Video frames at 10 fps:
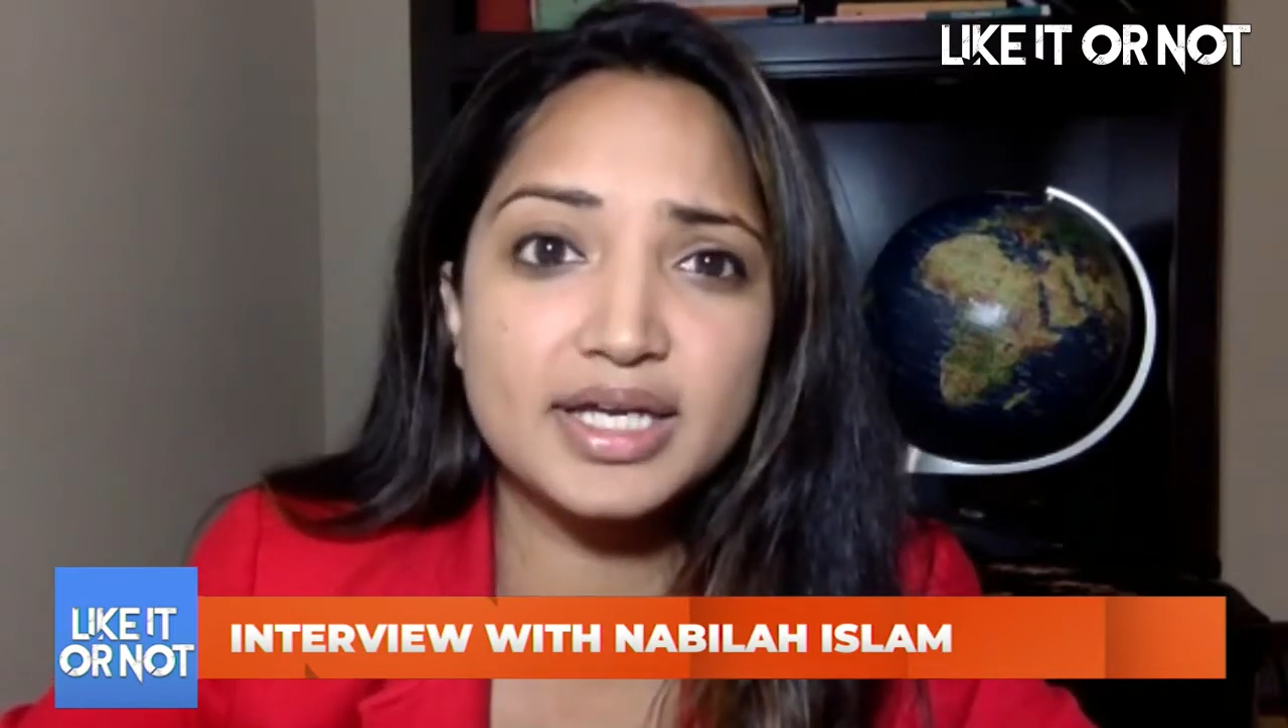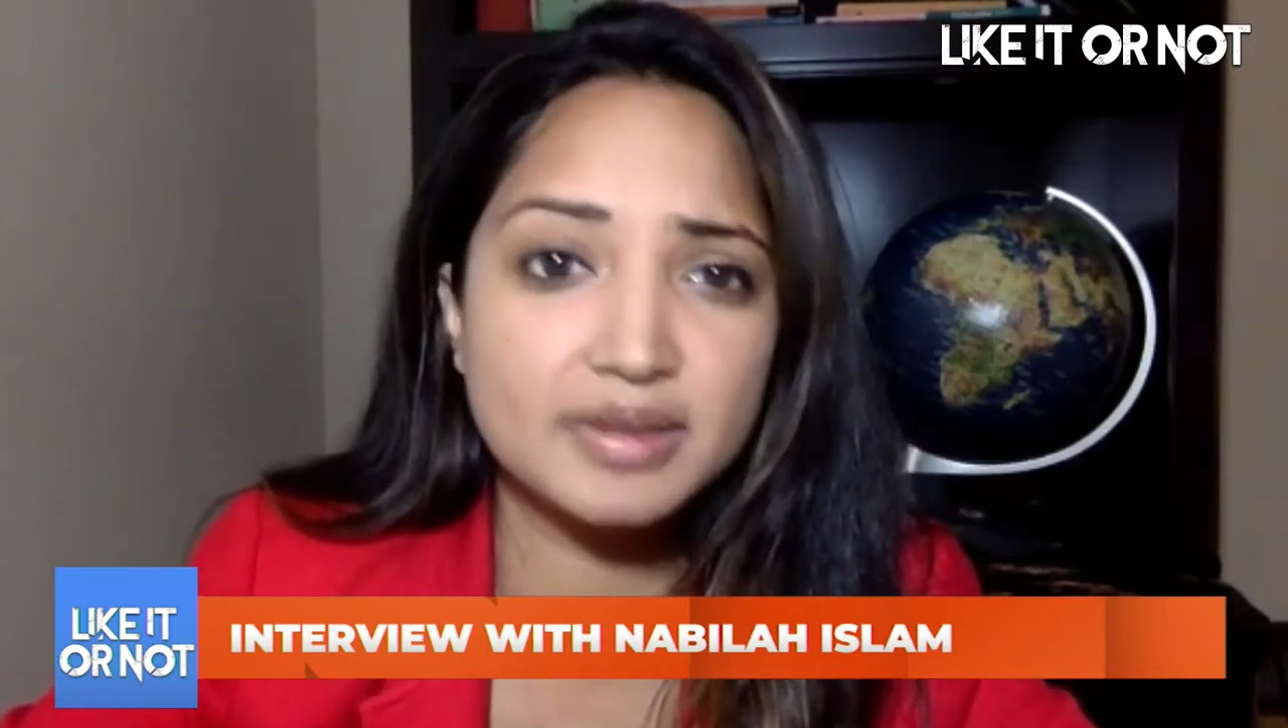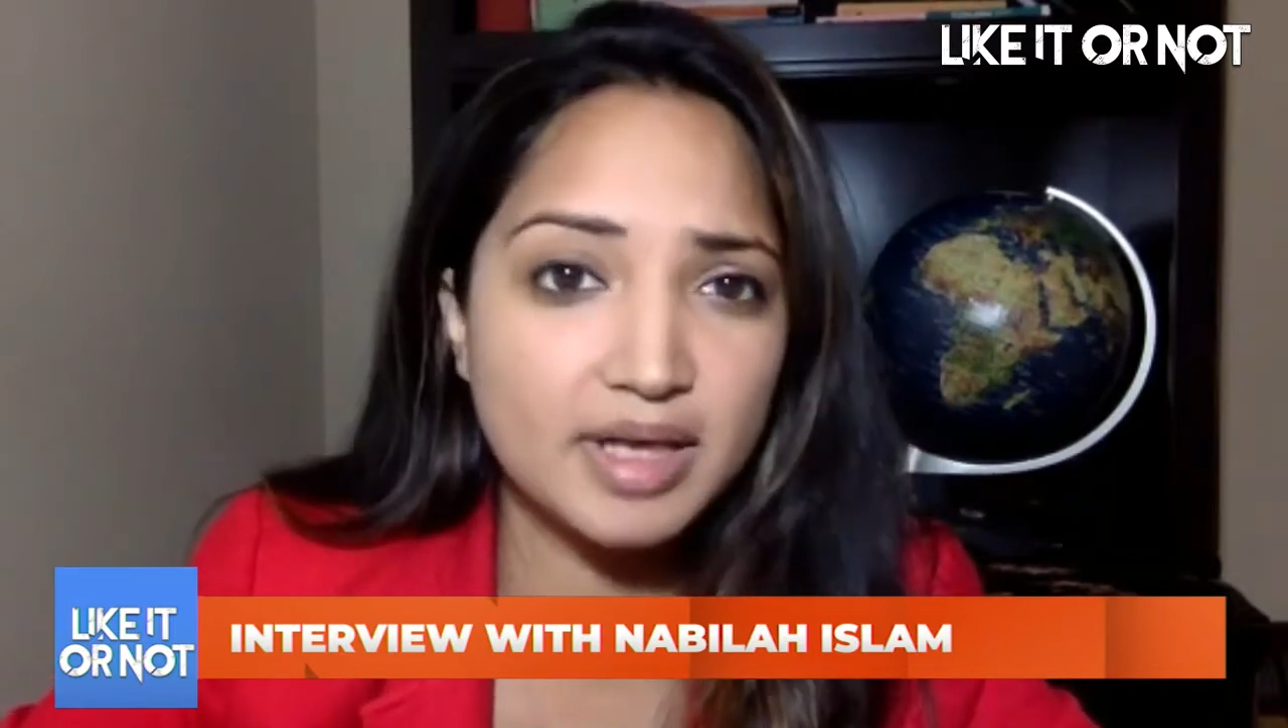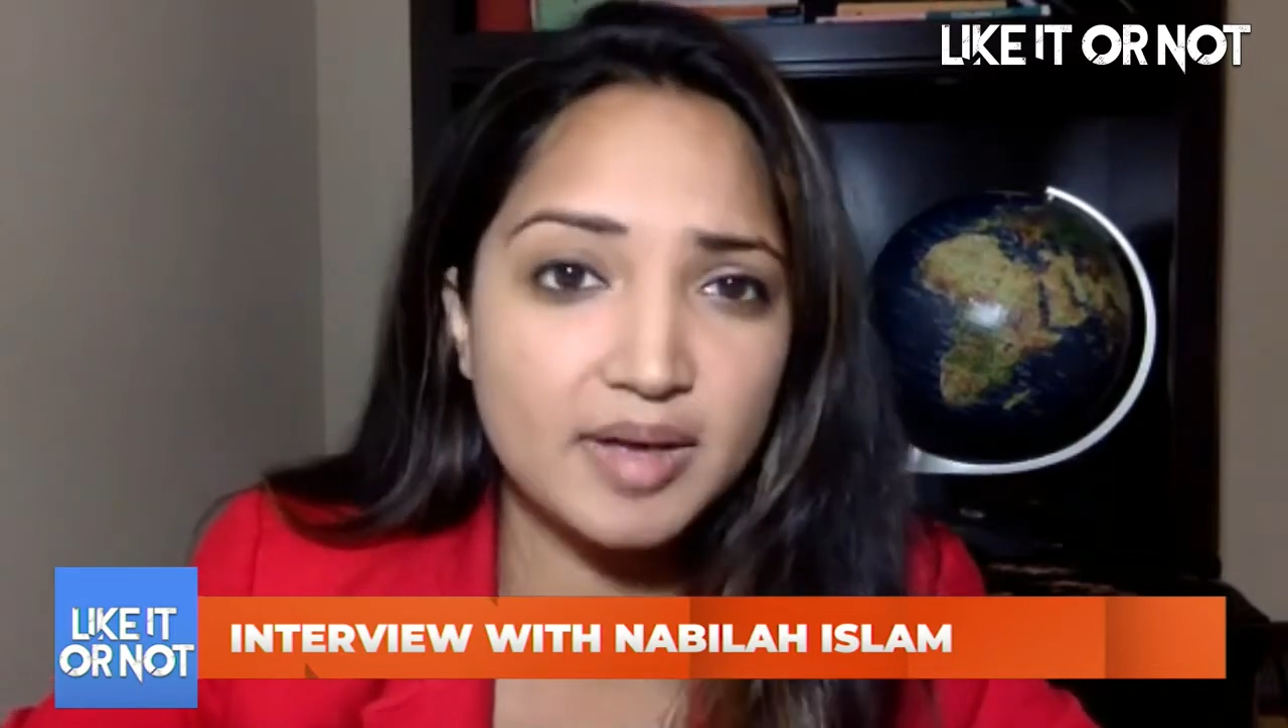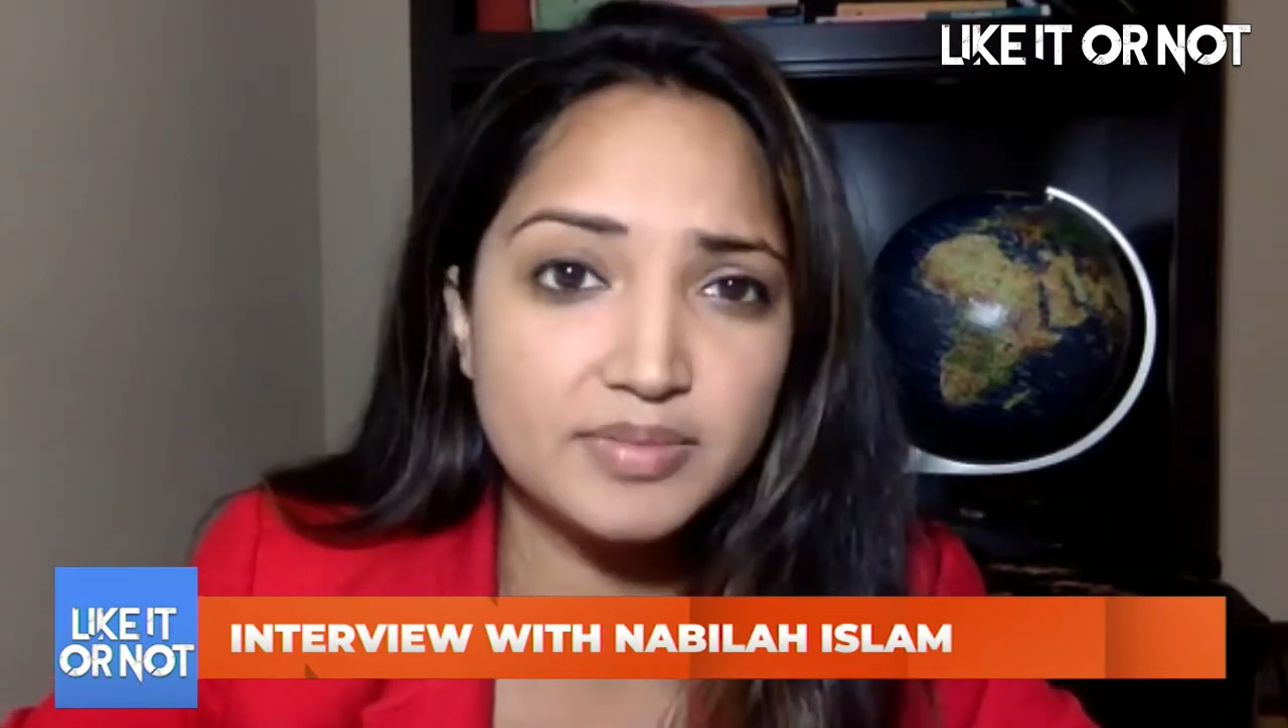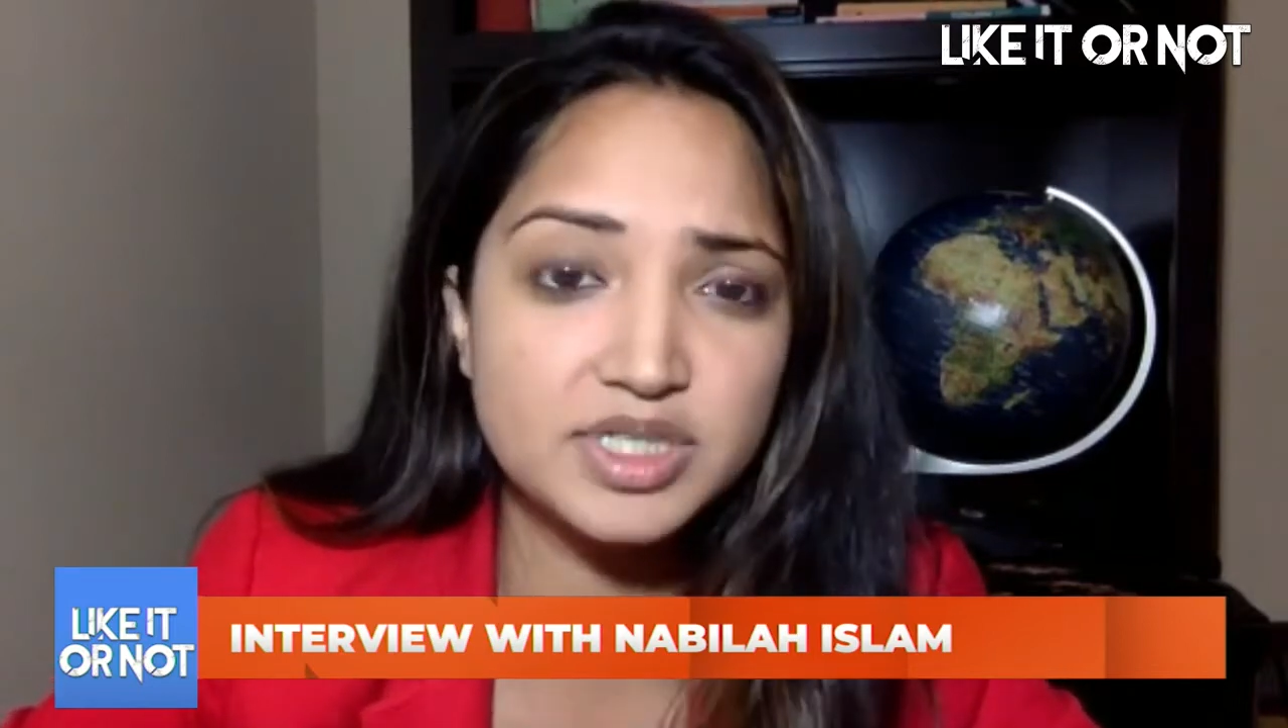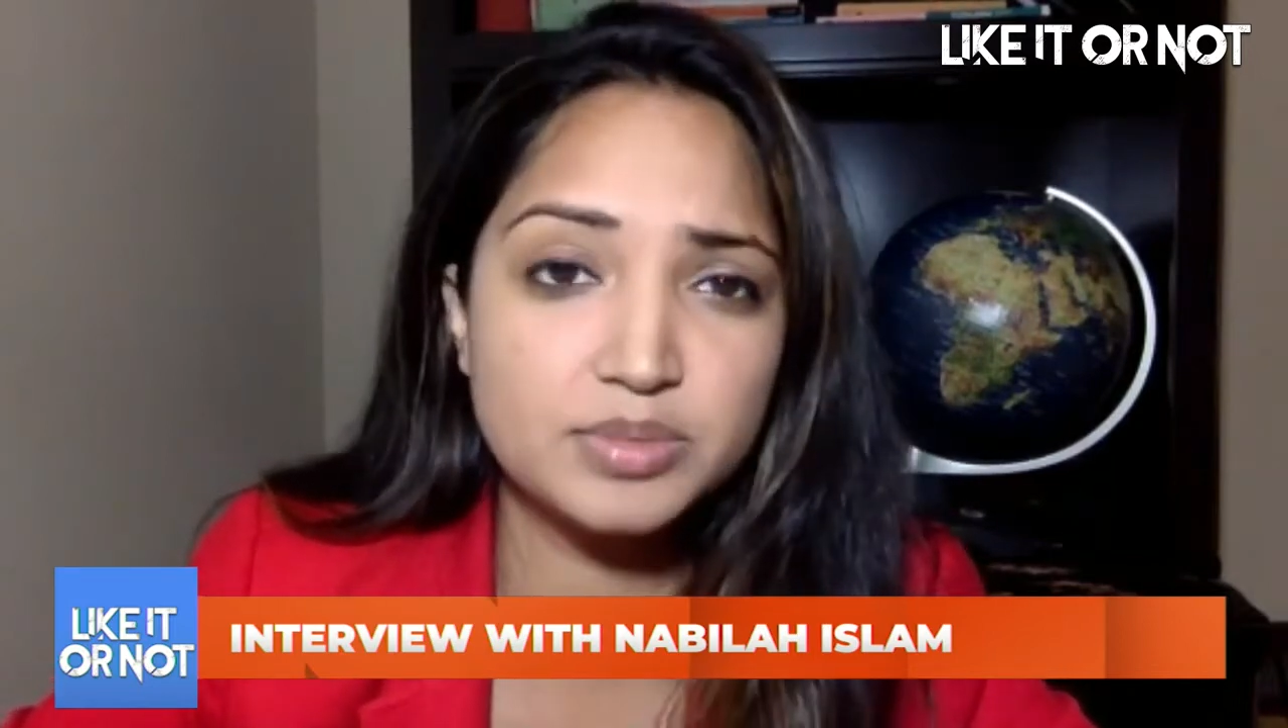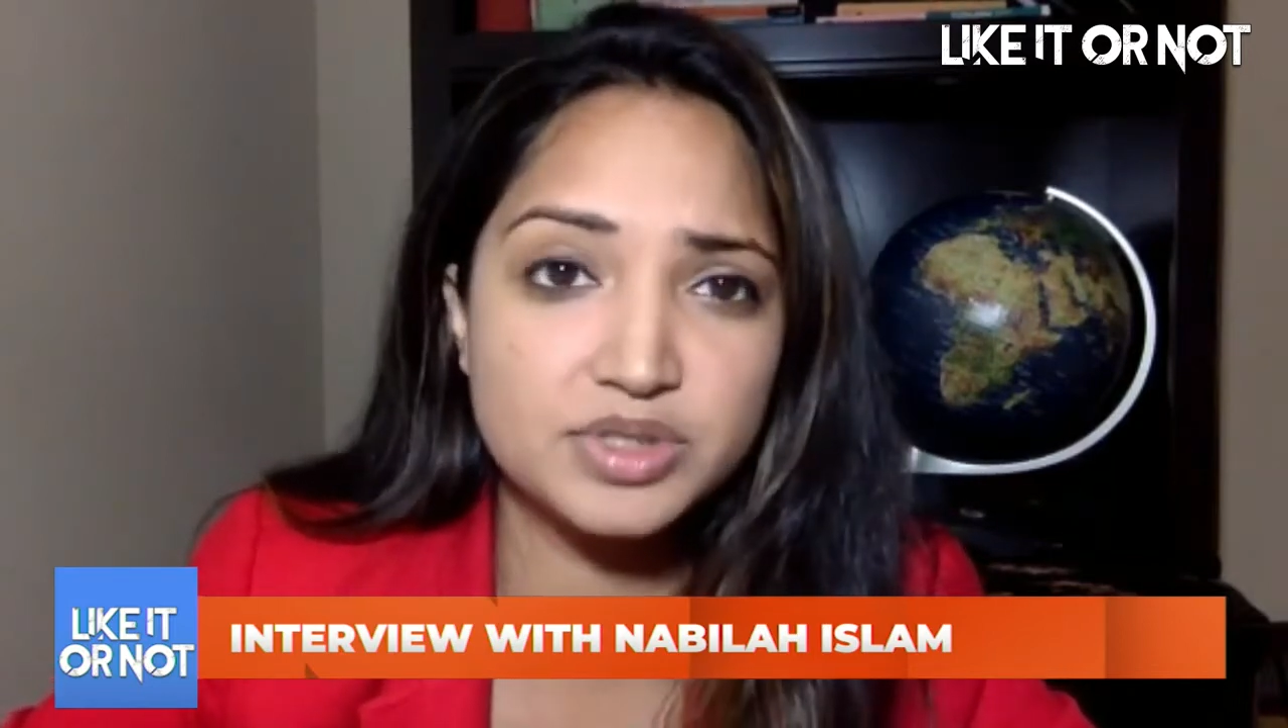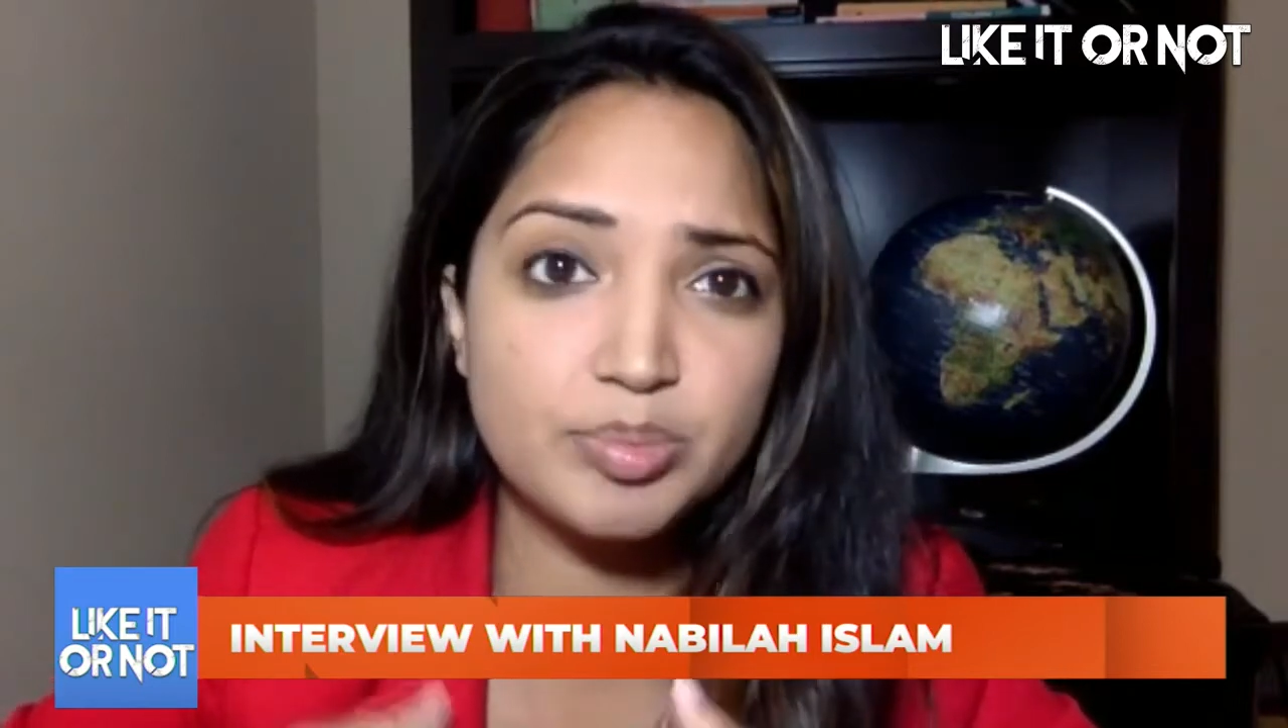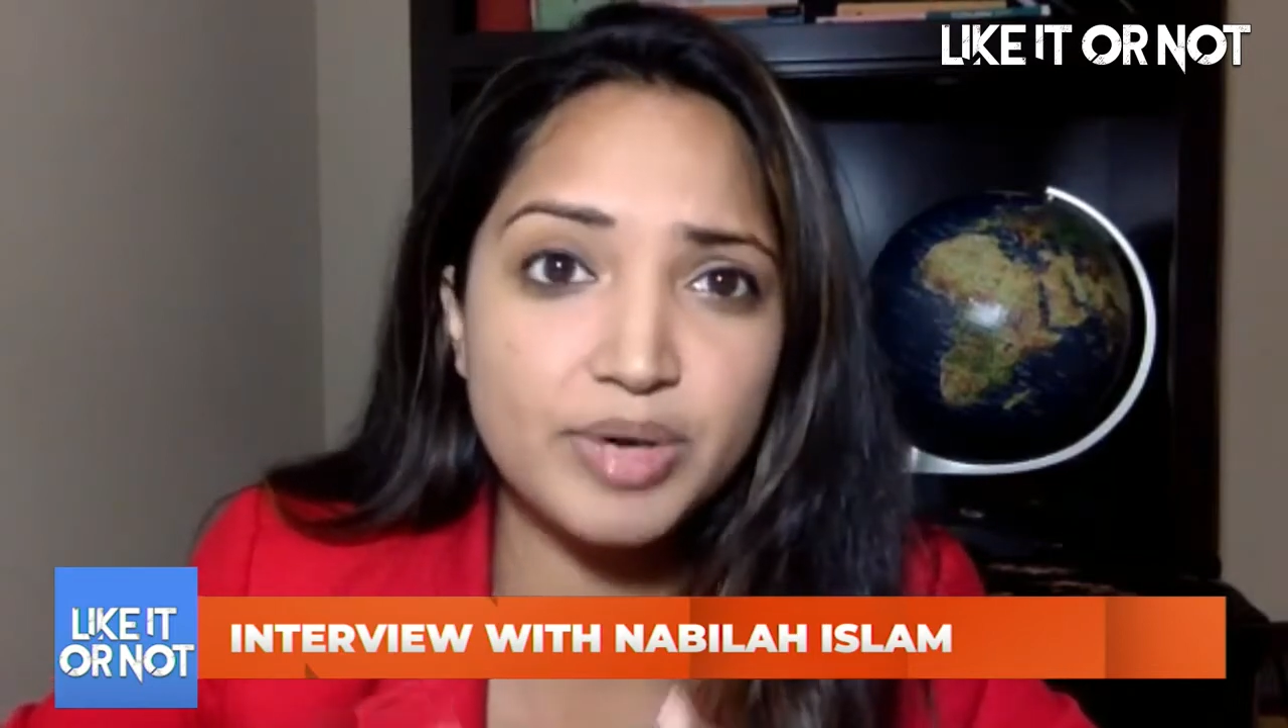
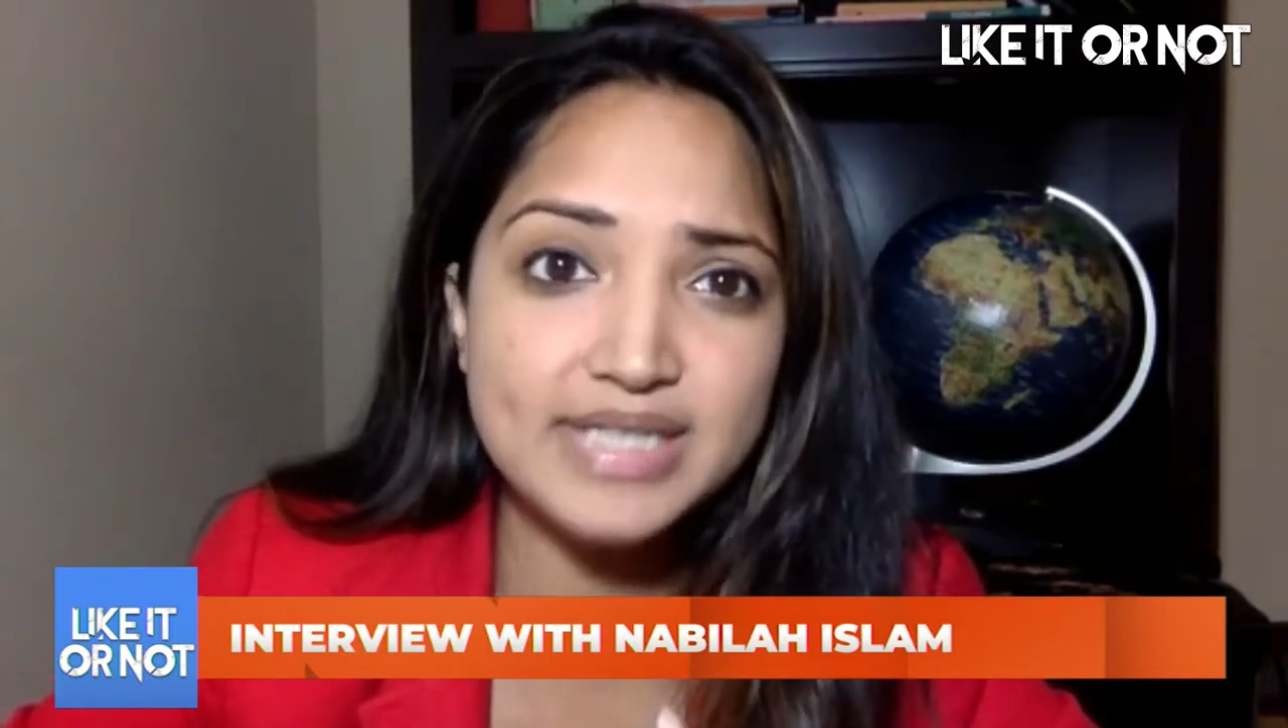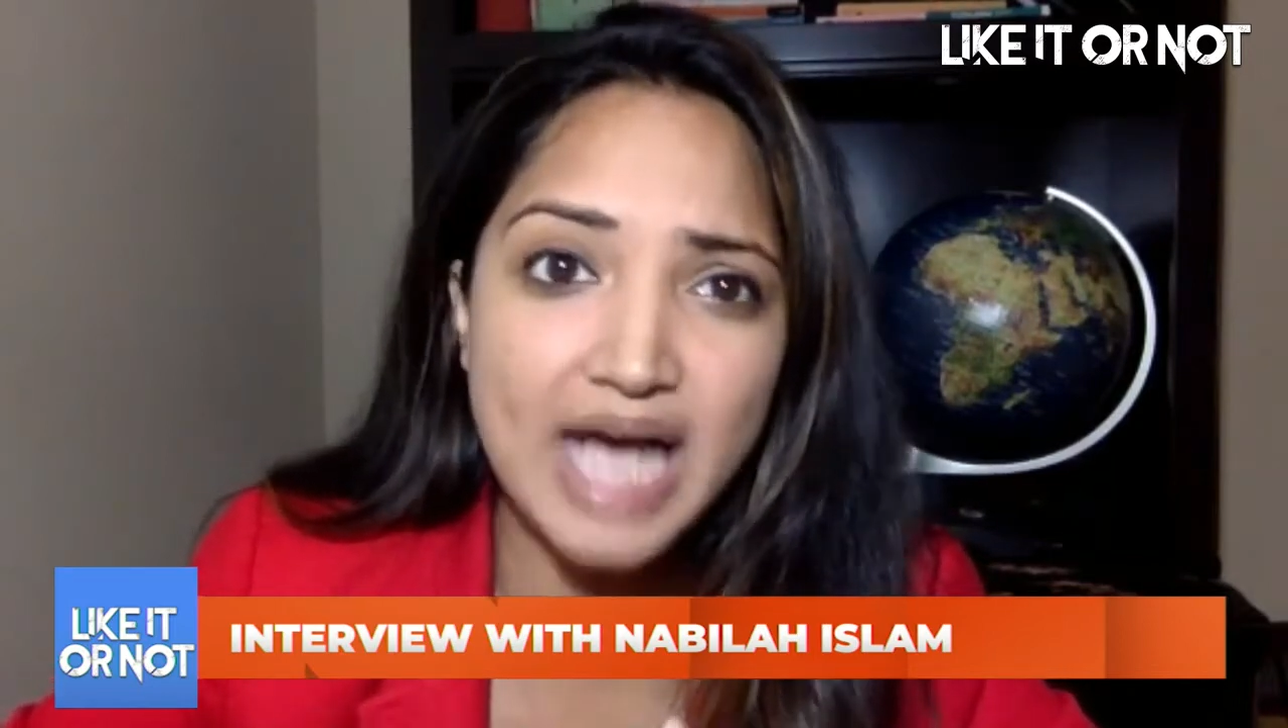suppress